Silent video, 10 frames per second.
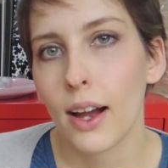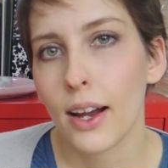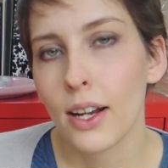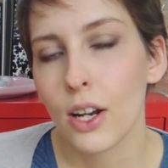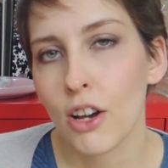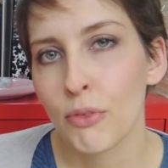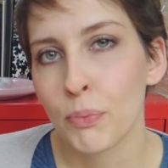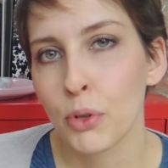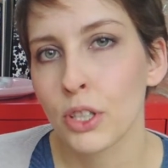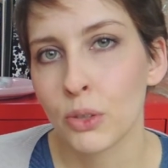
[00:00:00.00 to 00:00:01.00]
I
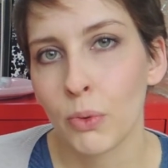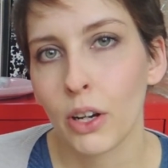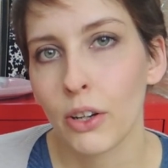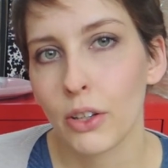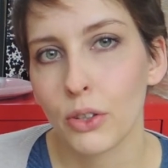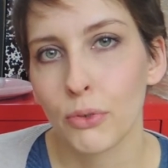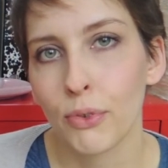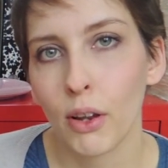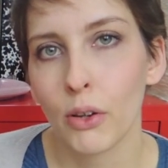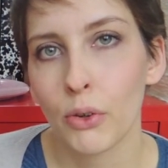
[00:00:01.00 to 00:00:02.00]
love books where you
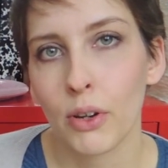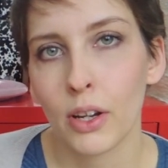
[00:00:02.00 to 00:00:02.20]
follow